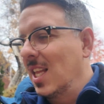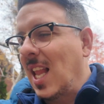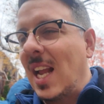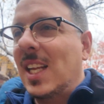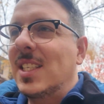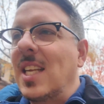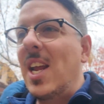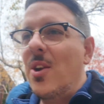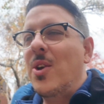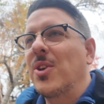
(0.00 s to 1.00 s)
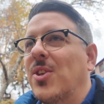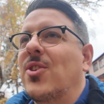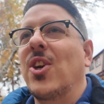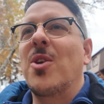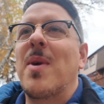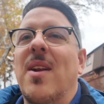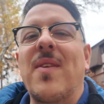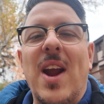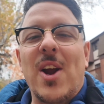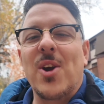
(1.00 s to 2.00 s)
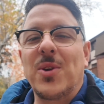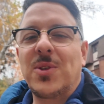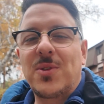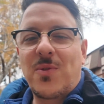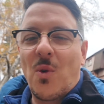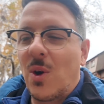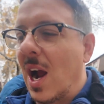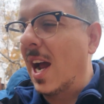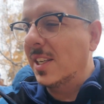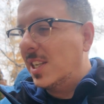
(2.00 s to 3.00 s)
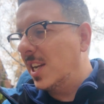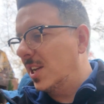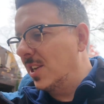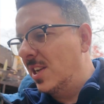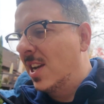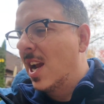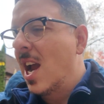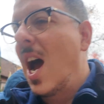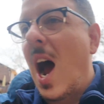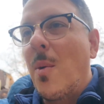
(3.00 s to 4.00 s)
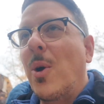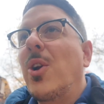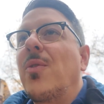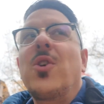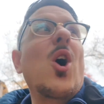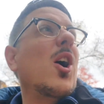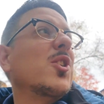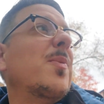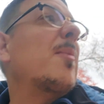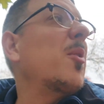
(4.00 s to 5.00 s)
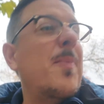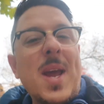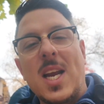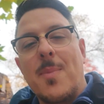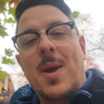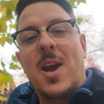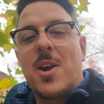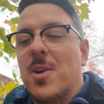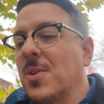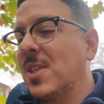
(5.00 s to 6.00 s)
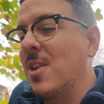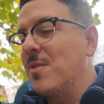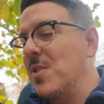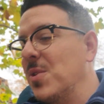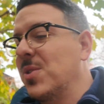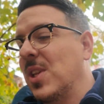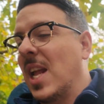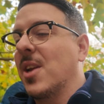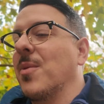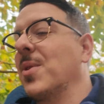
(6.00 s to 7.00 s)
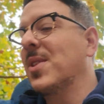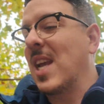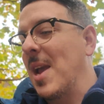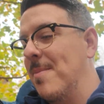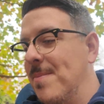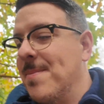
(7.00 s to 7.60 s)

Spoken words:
Like let's say you use a certain amount of arrows for hunting. I wonder if you'll also be able to pick up arrows that you've used like in RuneScape.